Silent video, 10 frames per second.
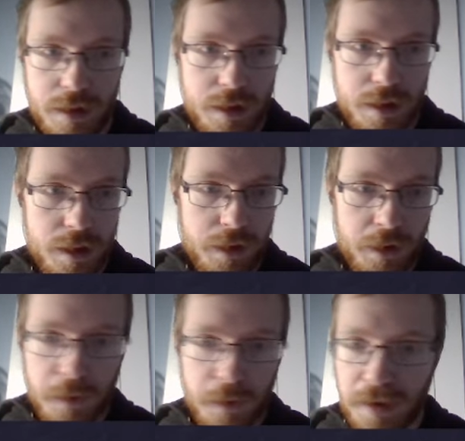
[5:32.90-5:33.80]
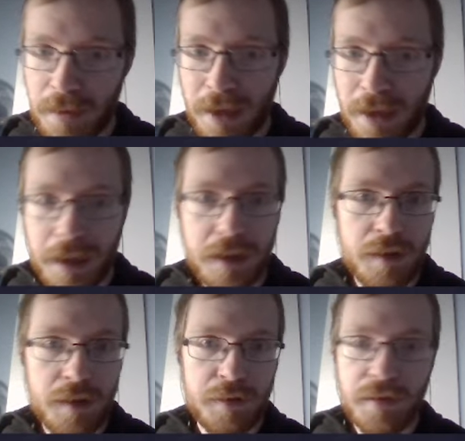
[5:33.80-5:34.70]
So because I'm behind, it's
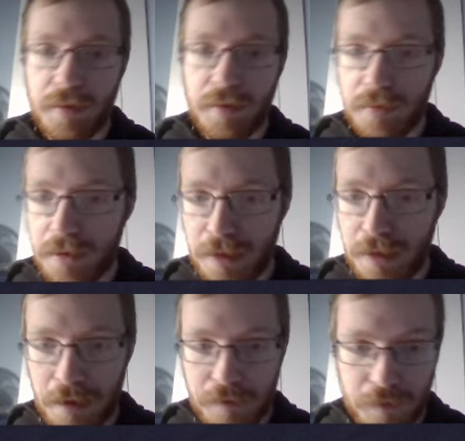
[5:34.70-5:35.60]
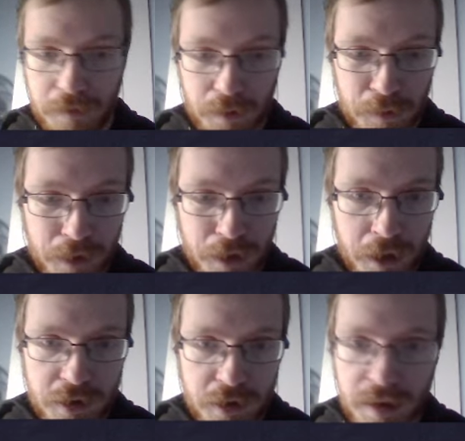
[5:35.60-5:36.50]
always good to have small countries to